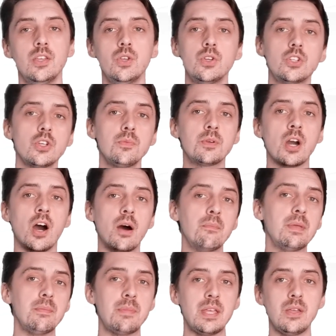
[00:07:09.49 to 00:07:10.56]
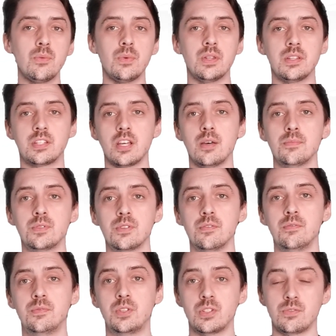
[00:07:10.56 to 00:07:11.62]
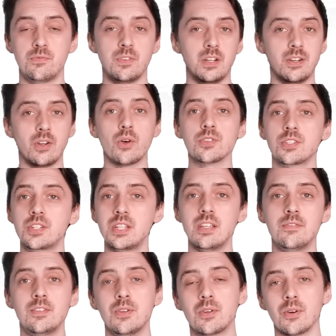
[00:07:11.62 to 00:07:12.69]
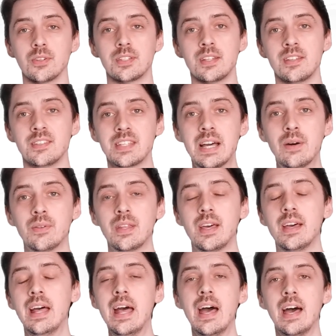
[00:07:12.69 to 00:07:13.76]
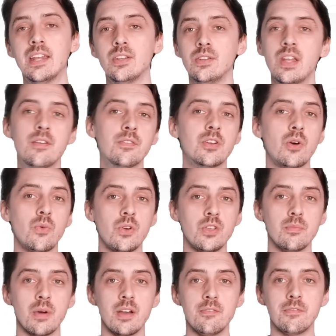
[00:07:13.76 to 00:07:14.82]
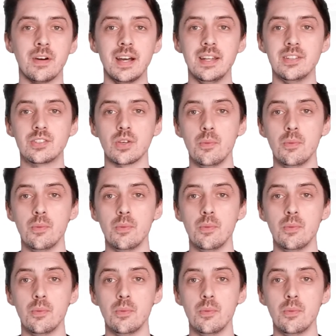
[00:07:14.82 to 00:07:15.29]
YouTube can't be beat with the terms of just velocity of new content that's out there, and you never know what you might find.